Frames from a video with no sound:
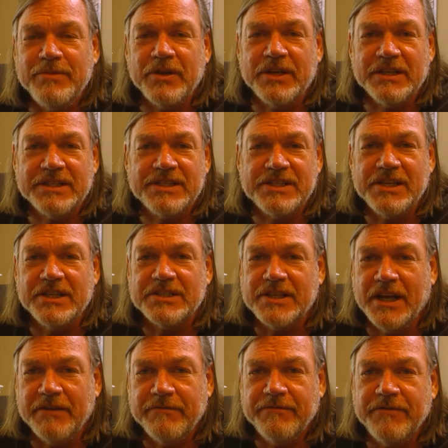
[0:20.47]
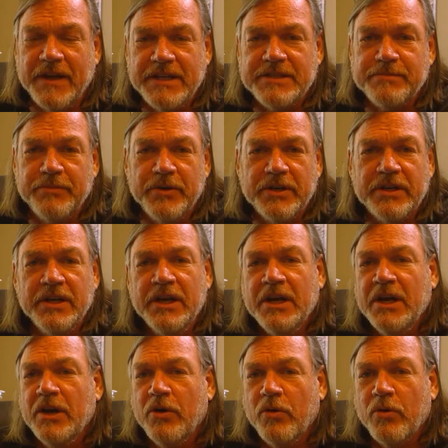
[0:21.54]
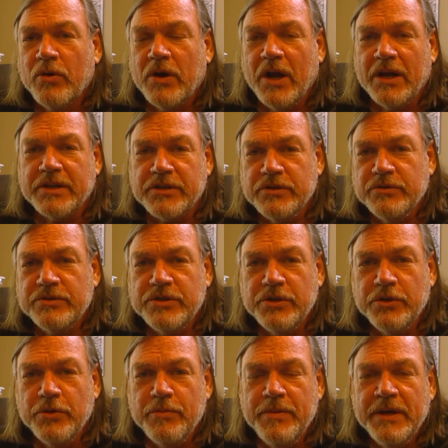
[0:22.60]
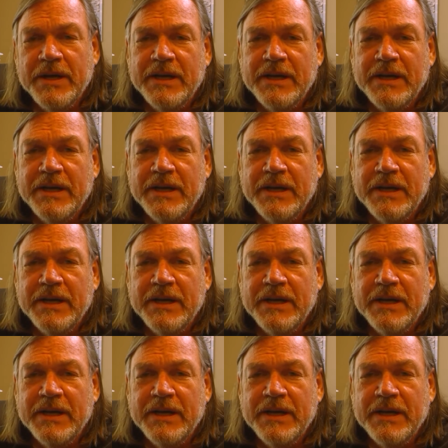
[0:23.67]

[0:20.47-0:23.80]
You can see us on Facebook or on YouTube.